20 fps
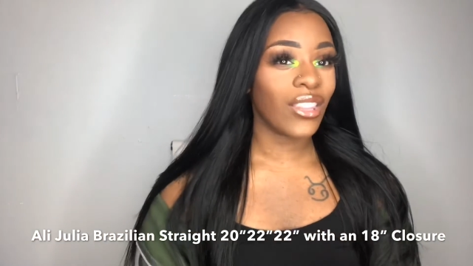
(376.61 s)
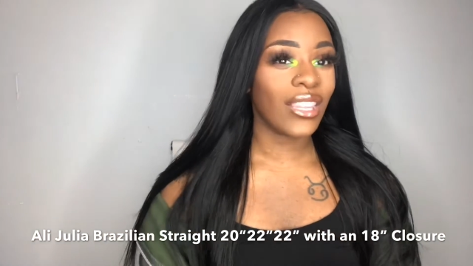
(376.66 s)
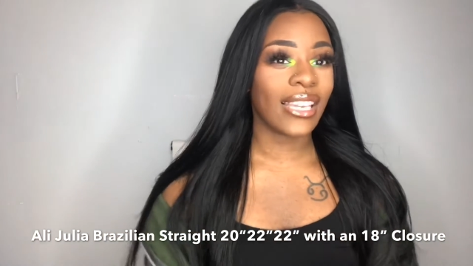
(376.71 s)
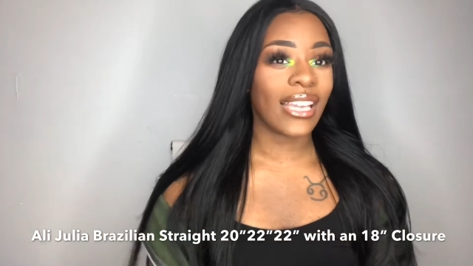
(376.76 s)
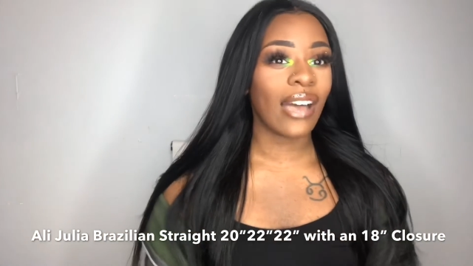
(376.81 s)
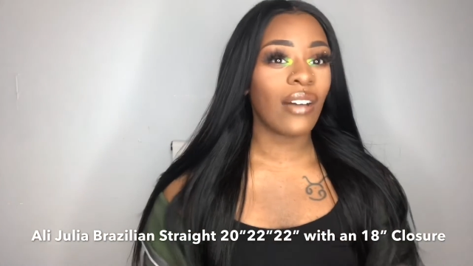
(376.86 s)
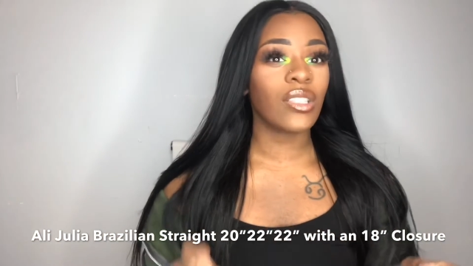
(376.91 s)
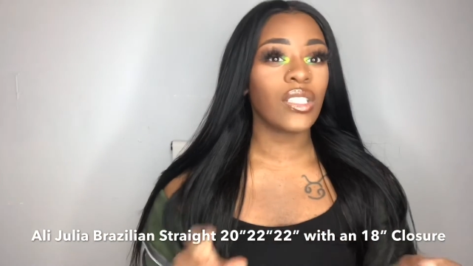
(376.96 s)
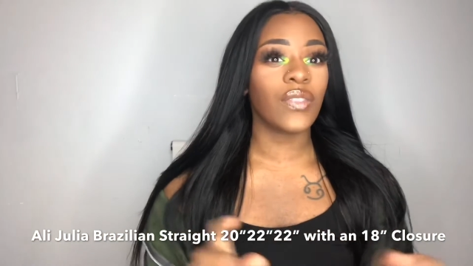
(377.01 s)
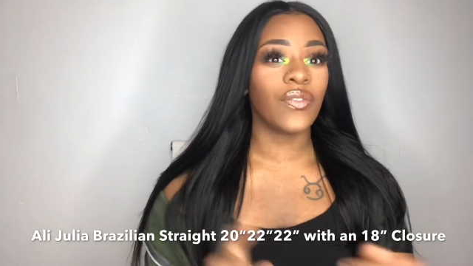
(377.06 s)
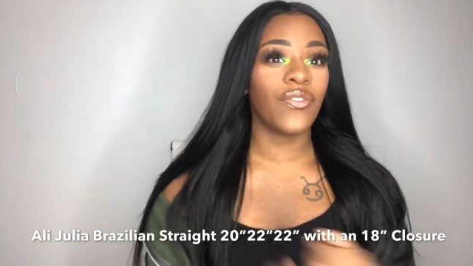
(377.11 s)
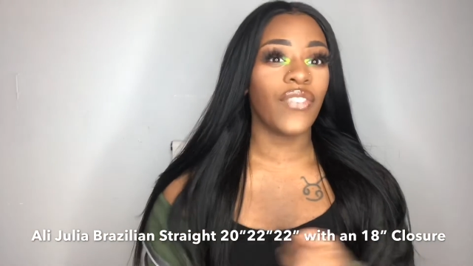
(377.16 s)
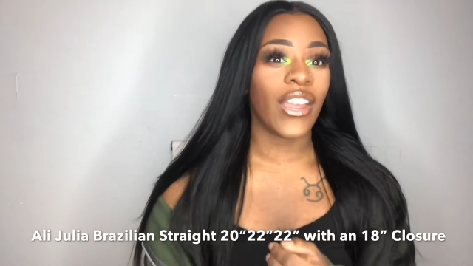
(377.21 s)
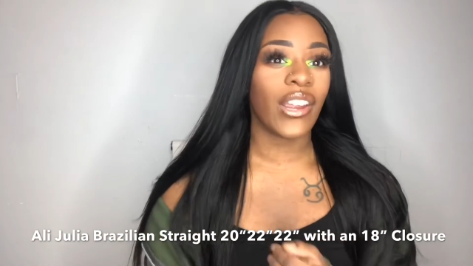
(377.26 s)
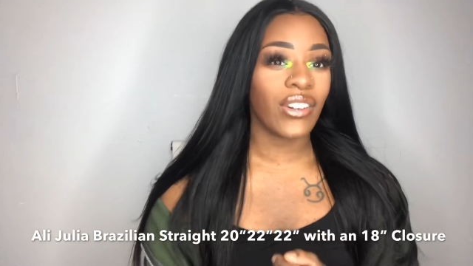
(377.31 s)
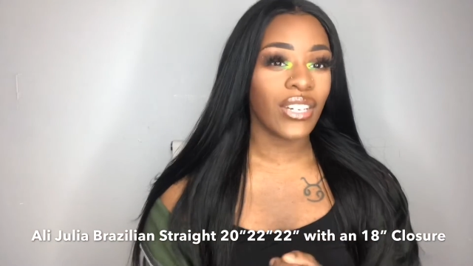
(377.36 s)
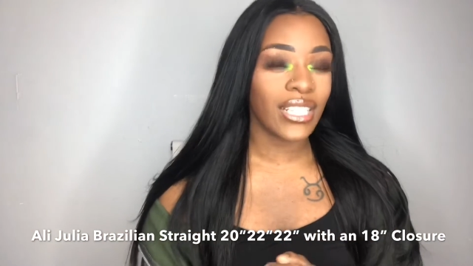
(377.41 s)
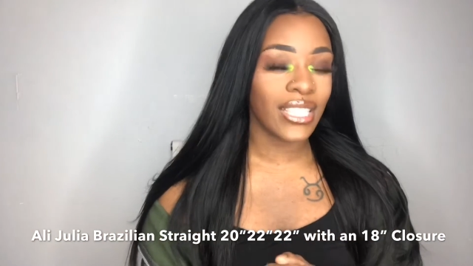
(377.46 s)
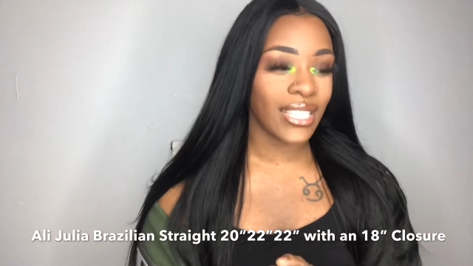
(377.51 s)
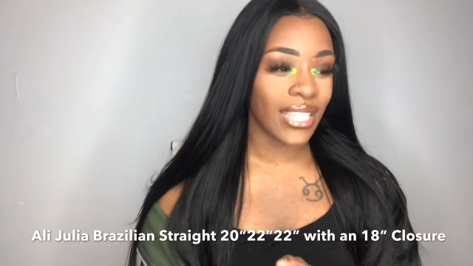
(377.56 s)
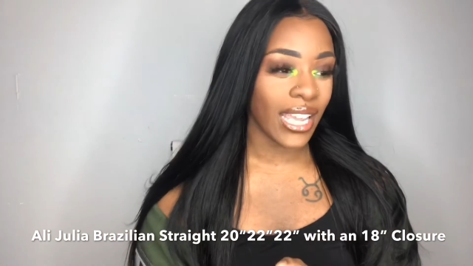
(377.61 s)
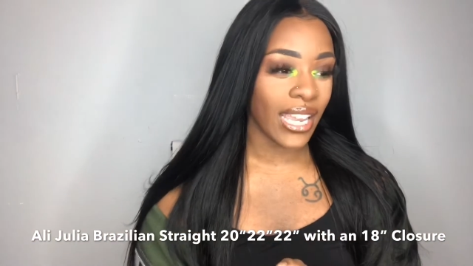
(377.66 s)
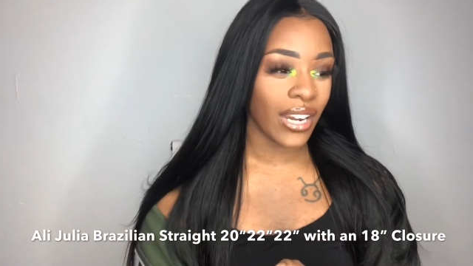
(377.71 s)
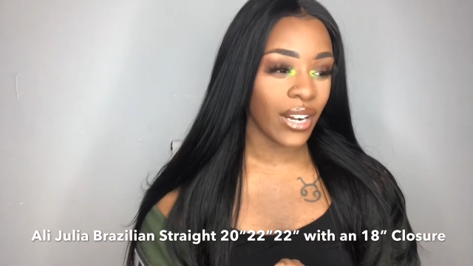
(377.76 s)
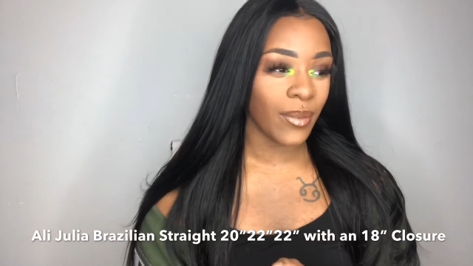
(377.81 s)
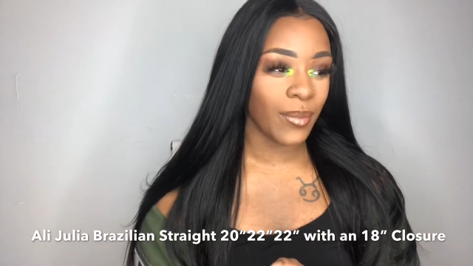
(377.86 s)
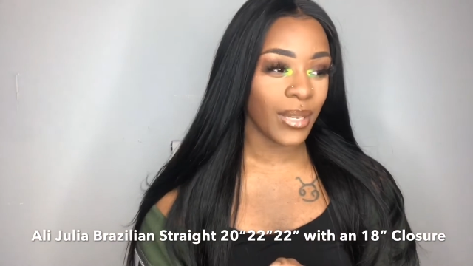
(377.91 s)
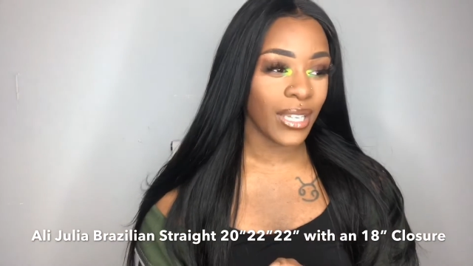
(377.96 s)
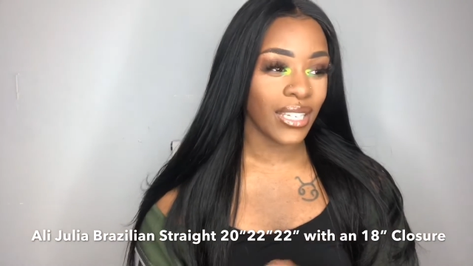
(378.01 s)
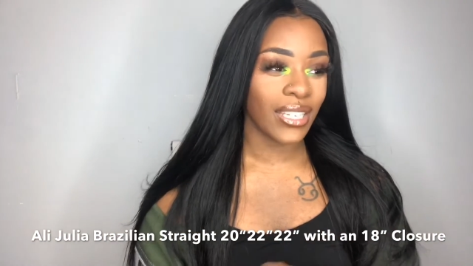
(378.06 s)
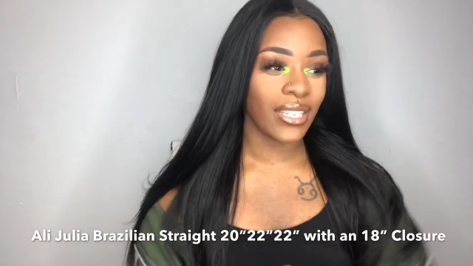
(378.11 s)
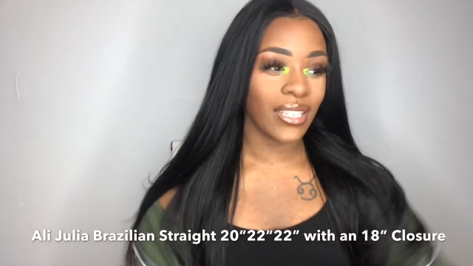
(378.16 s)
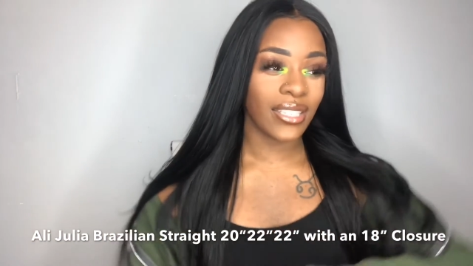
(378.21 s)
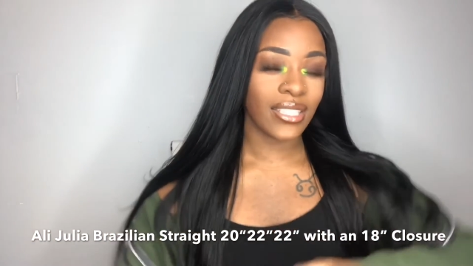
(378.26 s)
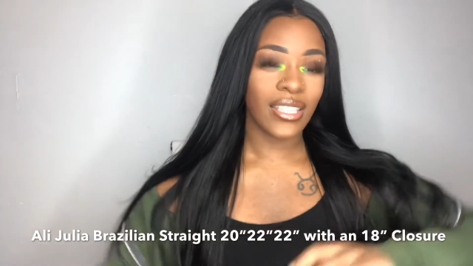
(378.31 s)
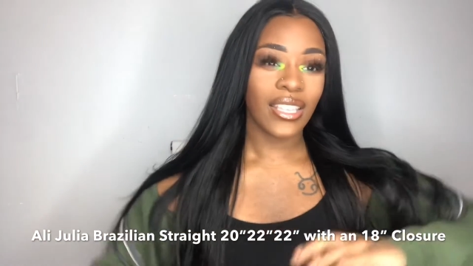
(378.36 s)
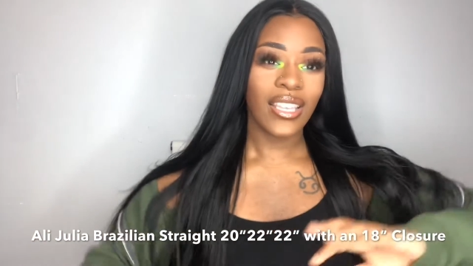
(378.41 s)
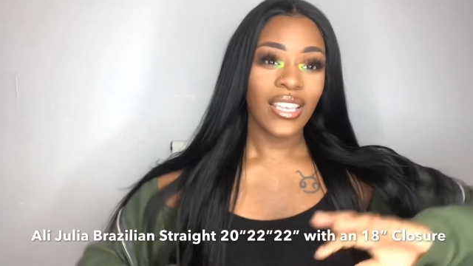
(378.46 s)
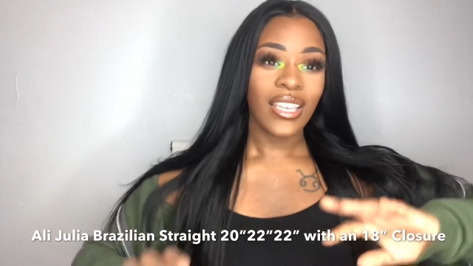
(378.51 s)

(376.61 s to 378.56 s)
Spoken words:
Like, I was very scared because,